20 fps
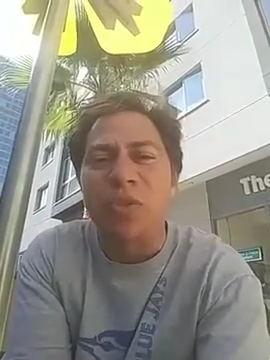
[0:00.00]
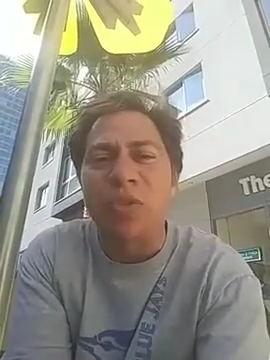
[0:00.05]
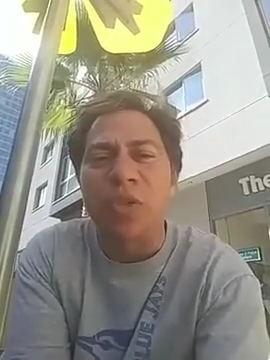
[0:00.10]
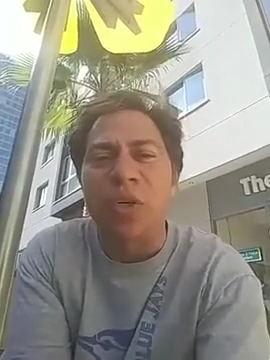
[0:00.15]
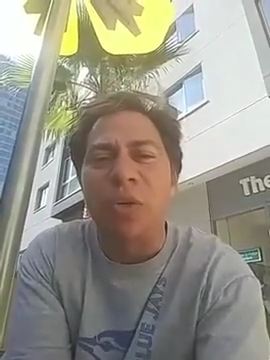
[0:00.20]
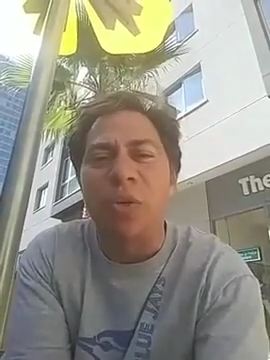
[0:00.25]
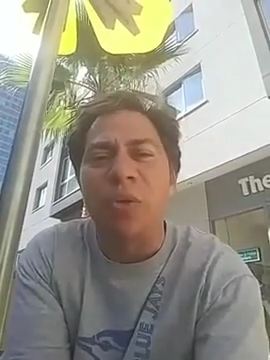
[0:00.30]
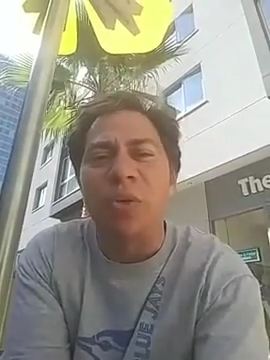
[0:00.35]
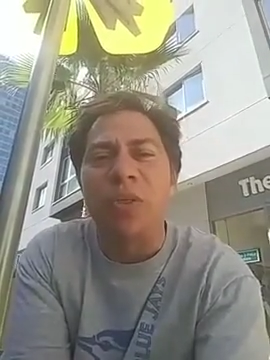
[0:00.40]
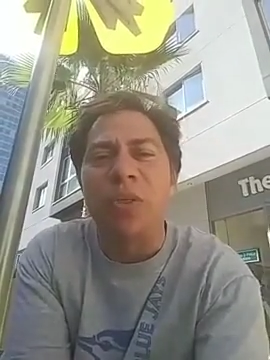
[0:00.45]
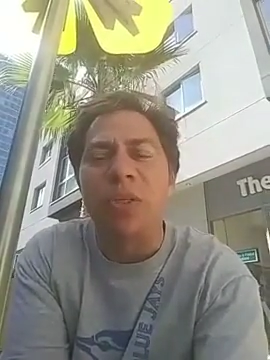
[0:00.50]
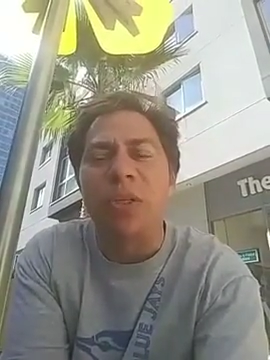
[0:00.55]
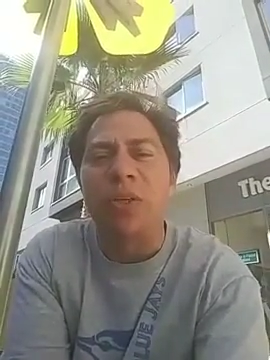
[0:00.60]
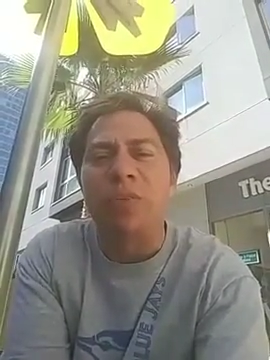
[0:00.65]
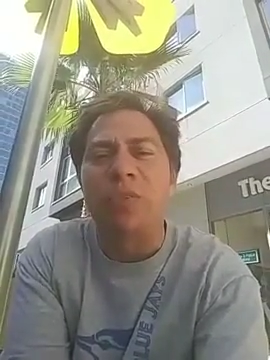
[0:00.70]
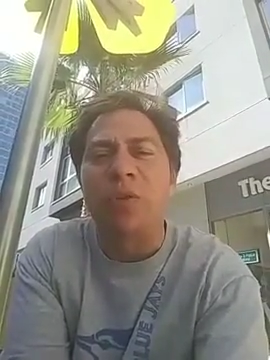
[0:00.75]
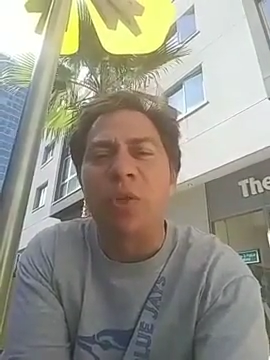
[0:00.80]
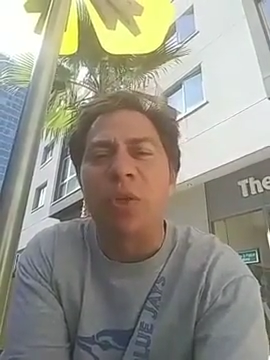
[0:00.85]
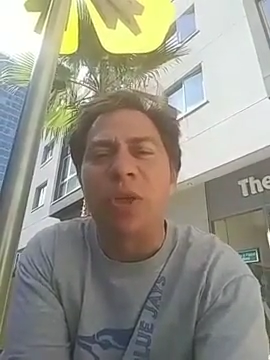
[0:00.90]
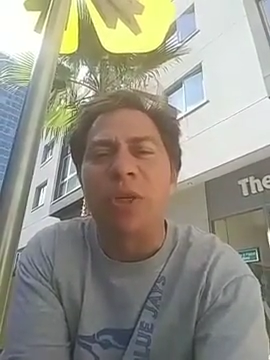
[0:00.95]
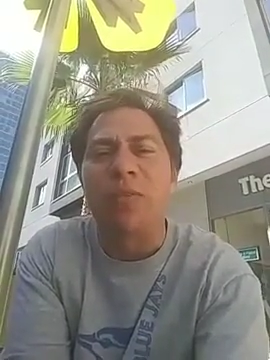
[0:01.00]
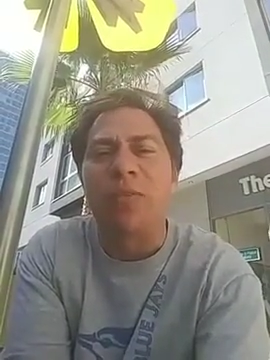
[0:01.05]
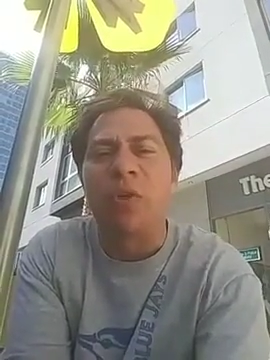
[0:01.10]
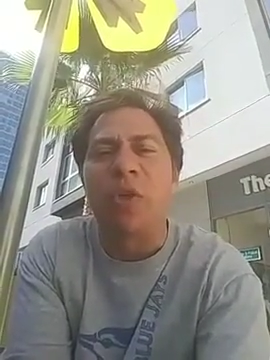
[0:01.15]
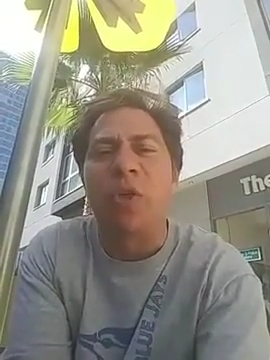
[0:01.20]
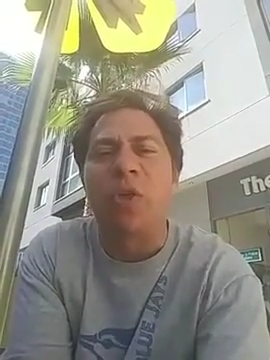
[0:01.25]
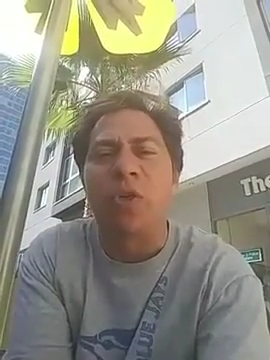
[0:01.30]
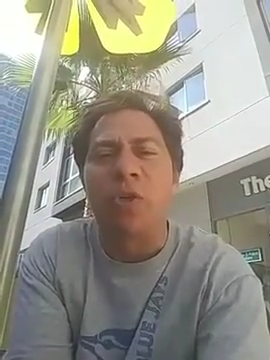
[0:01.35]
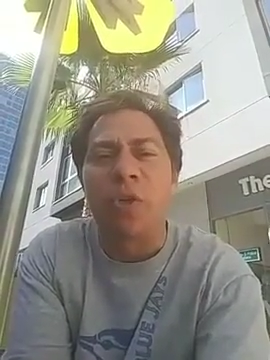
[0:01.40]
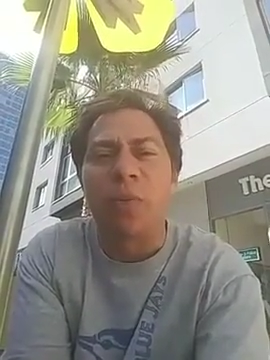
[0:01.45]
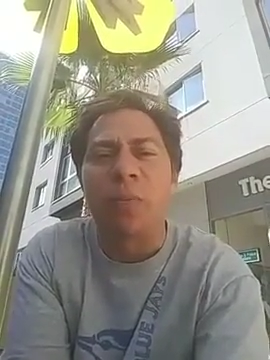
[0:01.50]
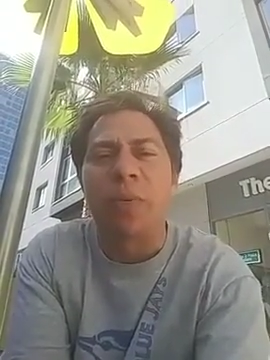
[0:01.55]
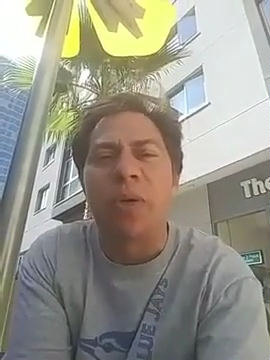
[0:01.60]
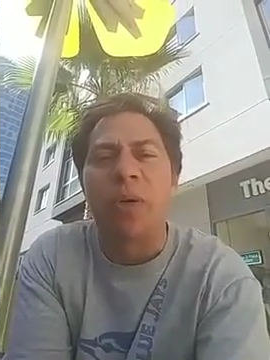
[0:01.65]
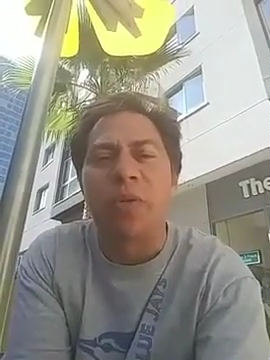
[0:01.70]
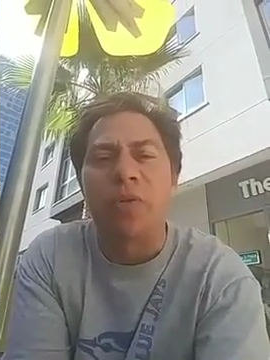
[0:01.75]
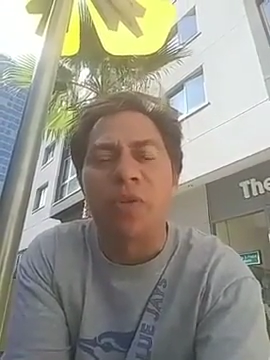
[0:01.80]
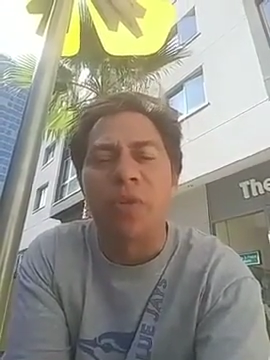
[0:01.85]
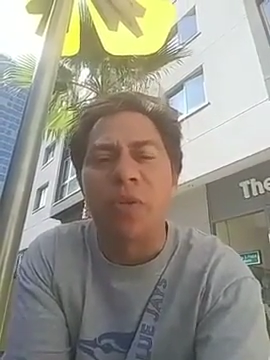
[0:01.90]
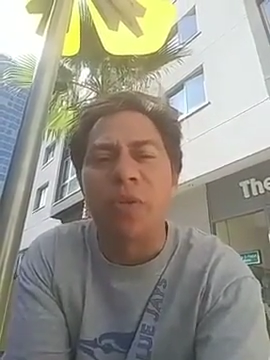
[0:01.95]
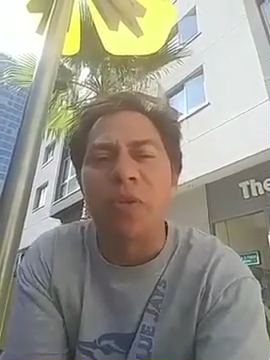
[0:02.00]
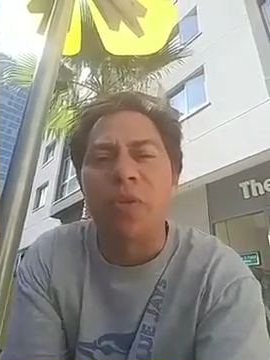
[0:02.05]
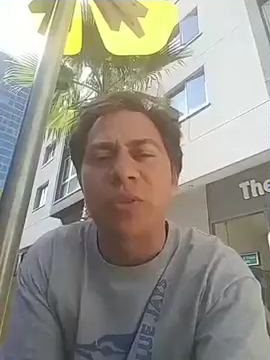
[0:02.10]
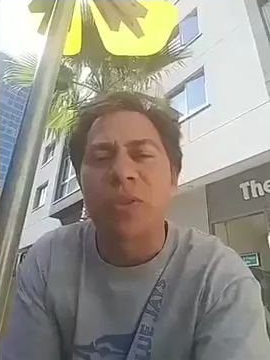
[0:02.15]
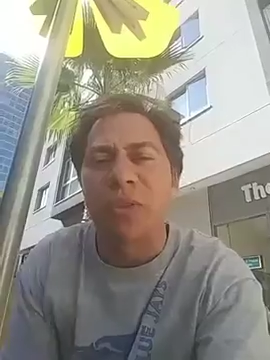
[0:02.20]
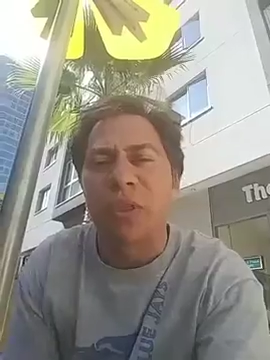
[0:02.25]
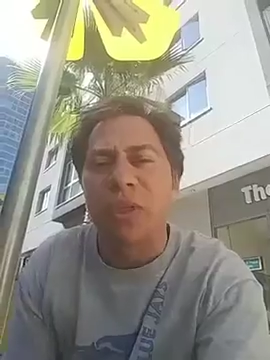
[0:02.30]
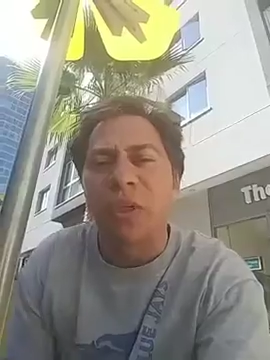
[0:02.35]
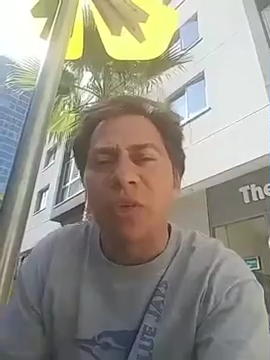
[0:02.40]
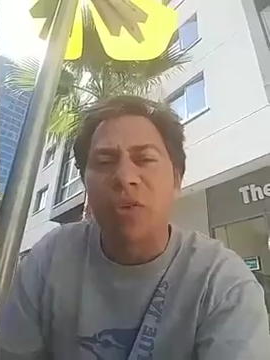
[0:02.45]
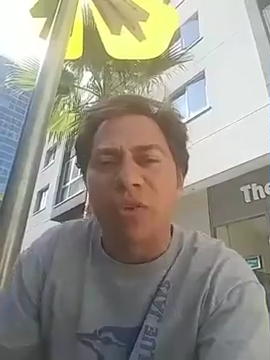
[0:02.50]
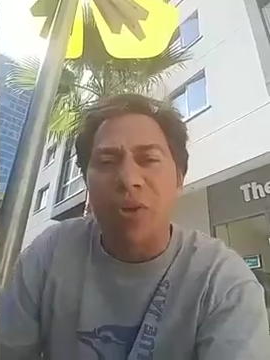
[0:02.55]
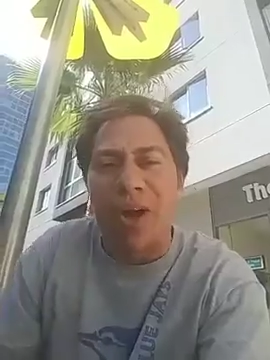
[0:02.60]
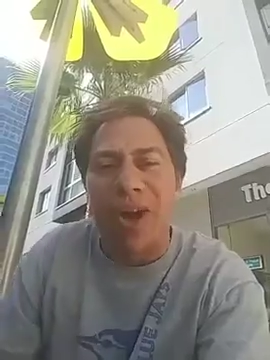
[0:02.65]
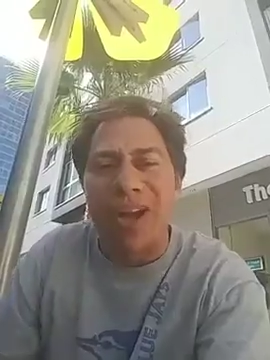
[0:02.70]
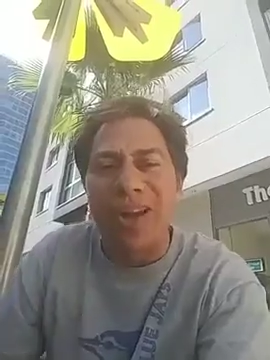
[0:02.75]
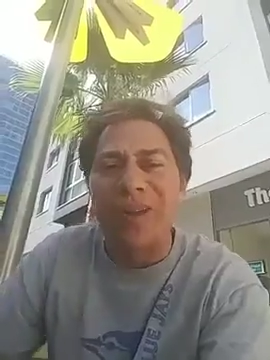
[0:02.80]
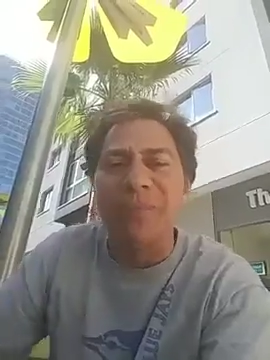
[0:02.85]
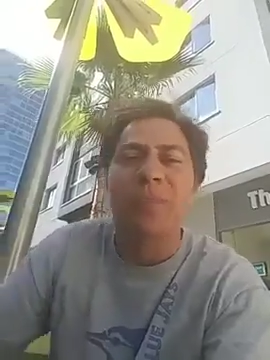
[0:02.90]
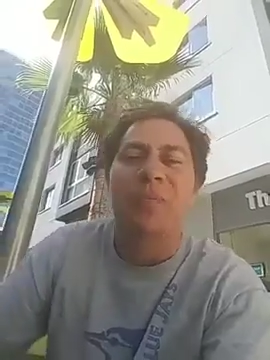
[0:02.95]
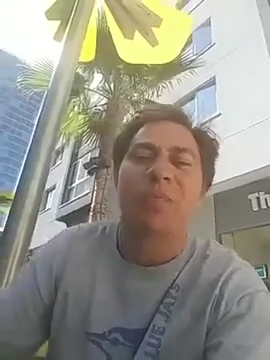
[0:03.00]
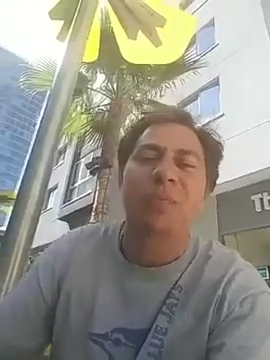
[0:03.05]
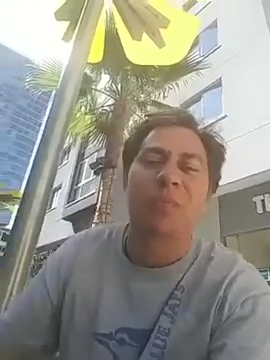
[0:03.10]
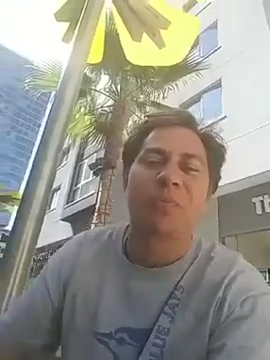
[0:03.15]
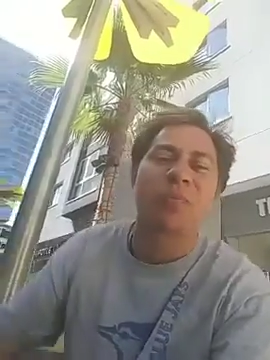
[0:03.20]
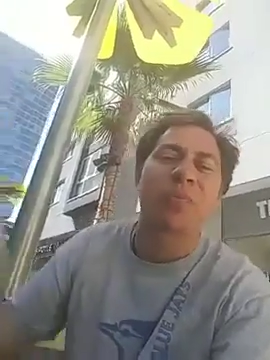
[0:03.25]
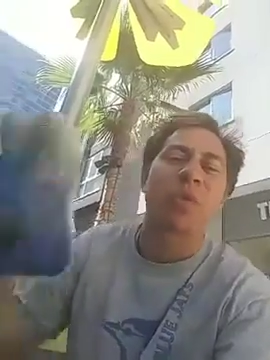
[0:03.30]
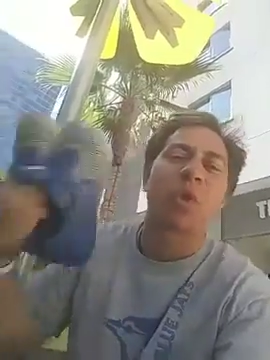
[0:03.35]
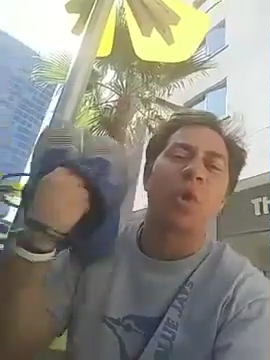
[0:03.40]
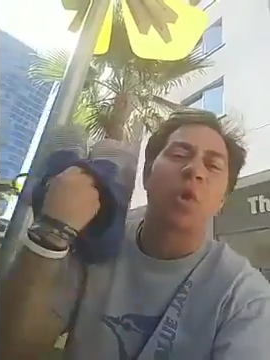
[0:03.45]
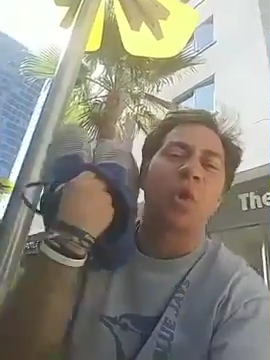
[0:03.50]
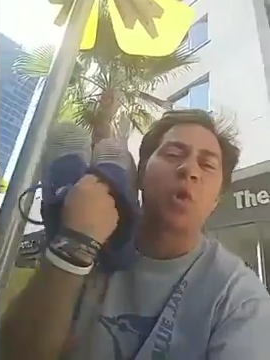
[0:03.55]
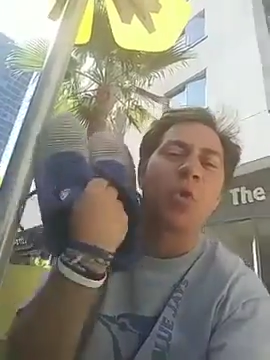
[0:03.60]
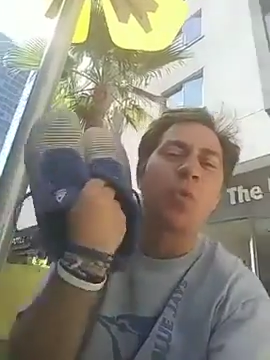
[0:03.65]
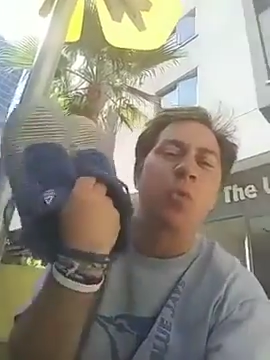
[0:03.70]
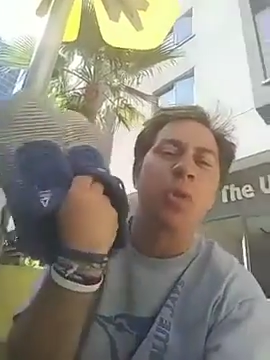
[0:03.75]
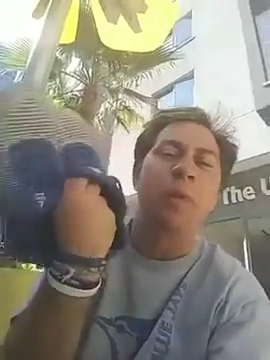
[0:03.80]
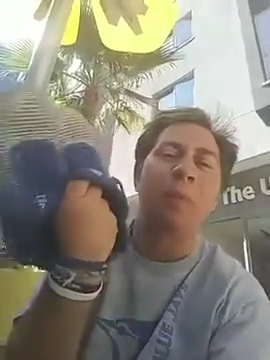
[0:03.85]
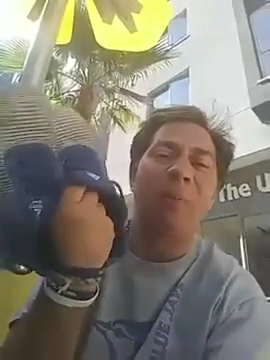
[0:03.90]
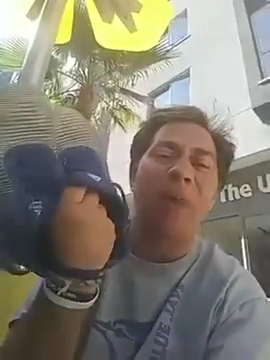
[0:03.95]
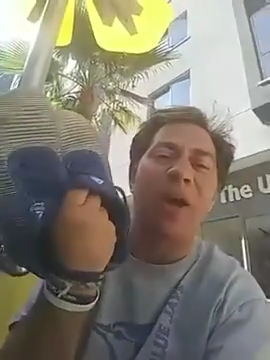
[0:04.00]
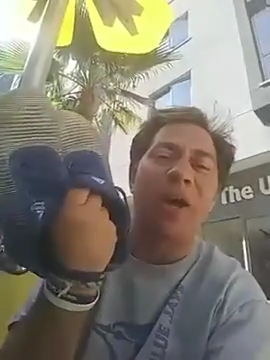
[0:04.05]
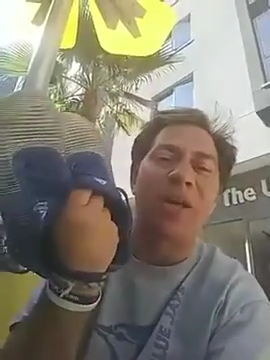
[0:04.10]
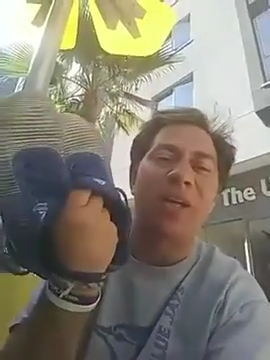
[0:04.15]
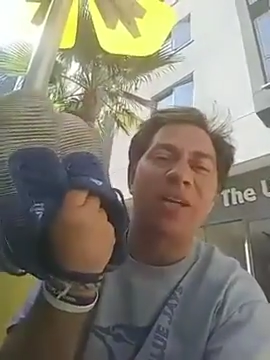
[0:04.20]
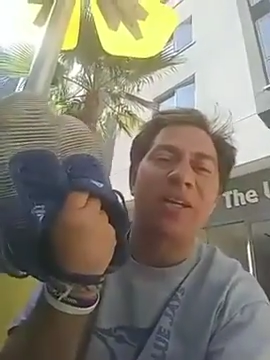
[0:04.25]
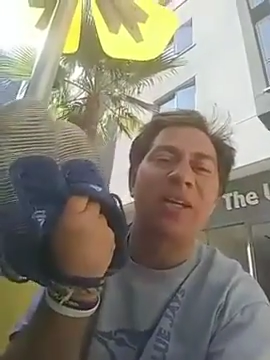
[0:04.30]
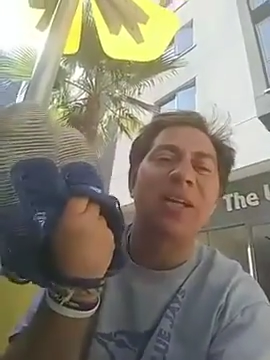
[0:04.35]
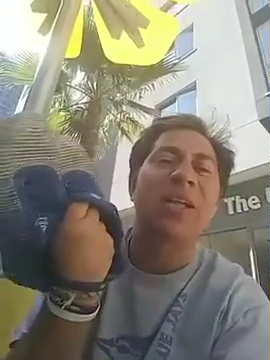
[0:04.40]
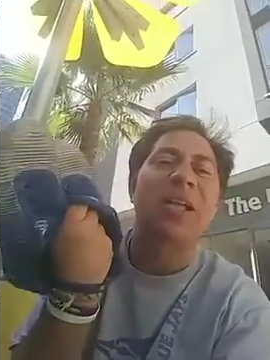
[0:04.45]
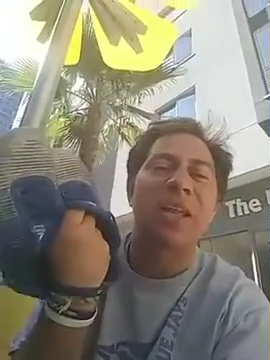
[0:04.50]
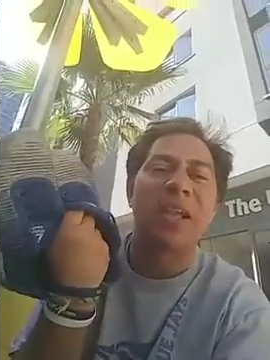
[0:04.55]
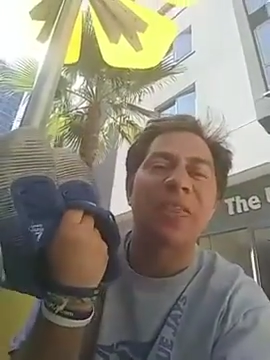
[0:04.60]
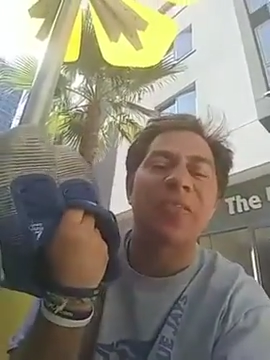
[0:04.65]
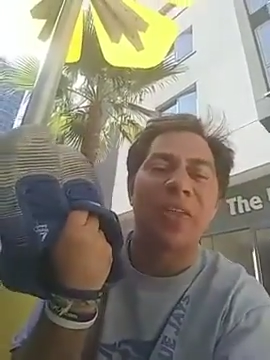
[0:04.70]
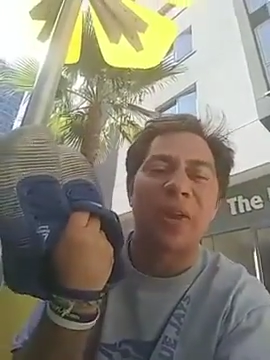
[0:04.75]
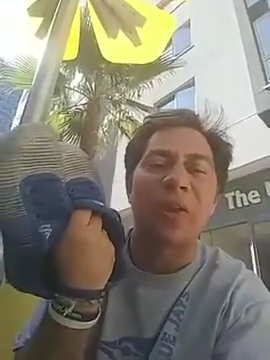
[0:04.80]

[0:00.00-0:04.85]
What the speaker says: So if you're looking for a good pair of shoes, try Reebok.